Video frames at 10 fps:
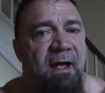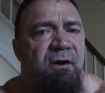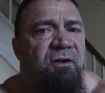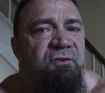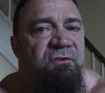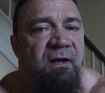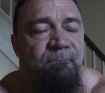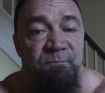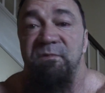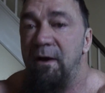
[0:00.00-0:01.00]
How are you going to do
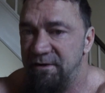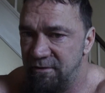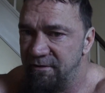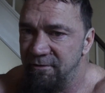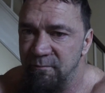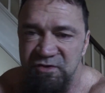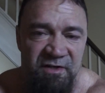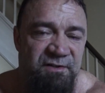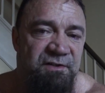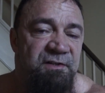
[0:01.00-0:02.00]
that? Dietary
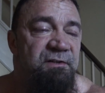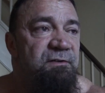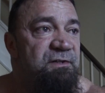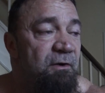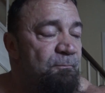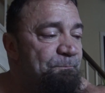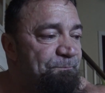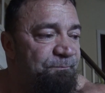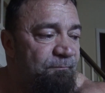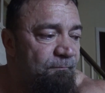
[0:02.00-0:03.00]
thermogenesis. So,
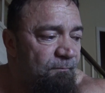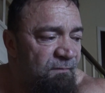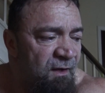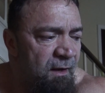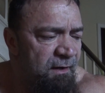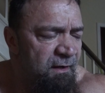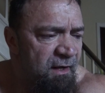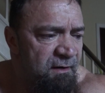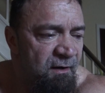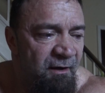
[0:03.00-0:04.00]
and
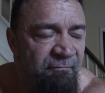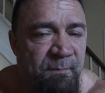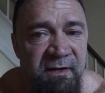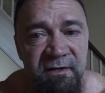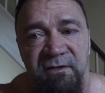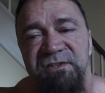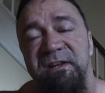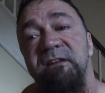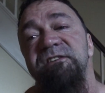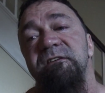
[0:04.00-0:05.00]
again, I've made
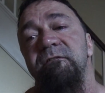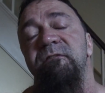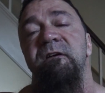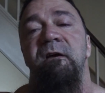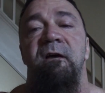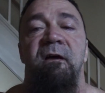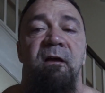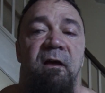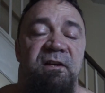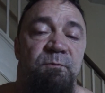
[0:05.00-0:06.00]
extensive
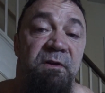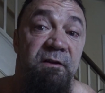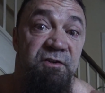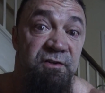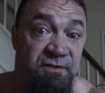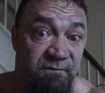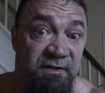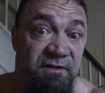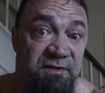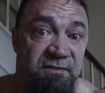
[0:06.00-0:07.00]
explanations of
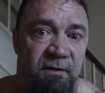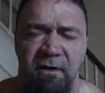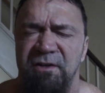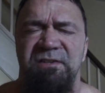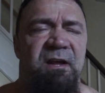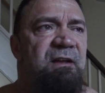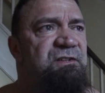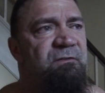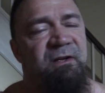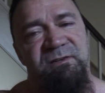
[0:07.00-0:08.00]
this,
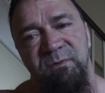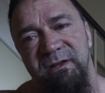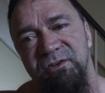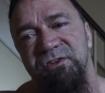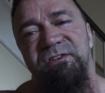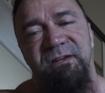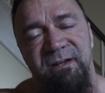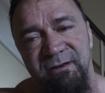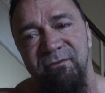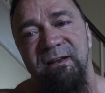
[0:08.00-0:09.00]
extensive explanations
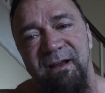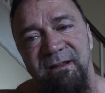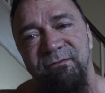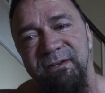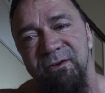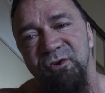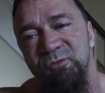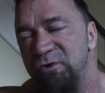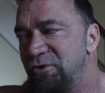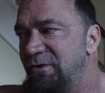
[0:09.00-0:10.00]
in related
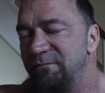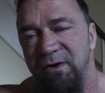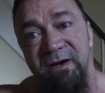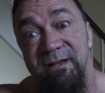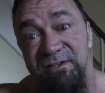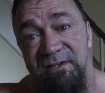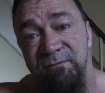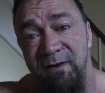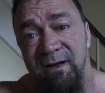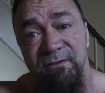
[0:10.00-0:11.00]
videos, which you can very easily
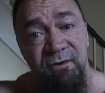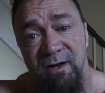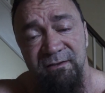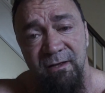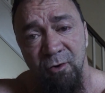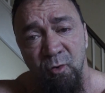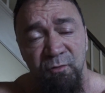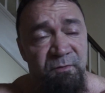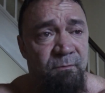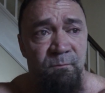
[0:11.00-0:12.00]
find. They're not that
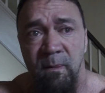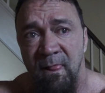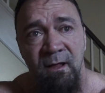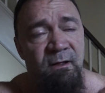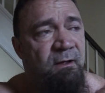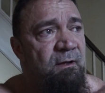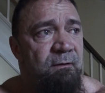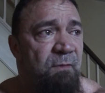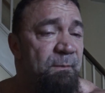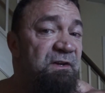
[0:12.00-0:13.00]
old from
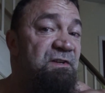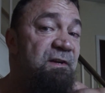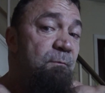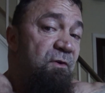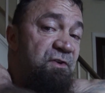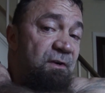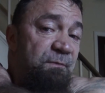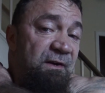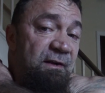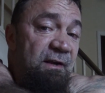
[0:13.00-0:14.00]
maybe December or
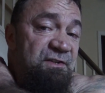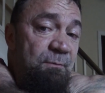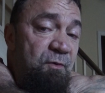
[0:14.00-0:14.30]
something, I guess.